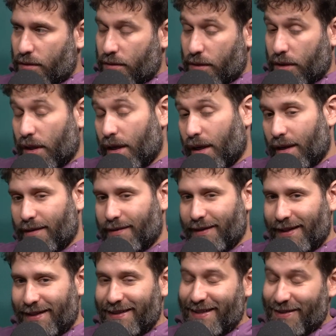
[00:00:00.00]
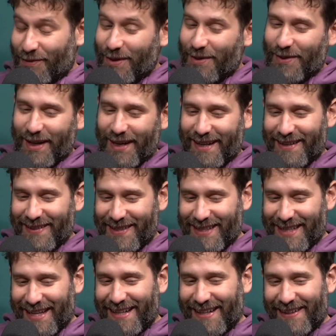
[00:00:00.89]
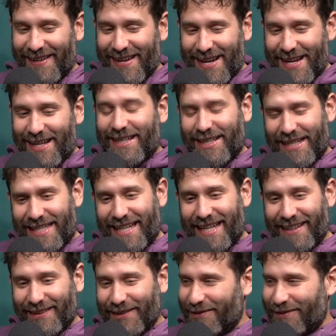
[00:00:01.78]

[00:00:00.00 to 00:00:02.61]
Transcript: Yeah, that's one way to say no. She's healed,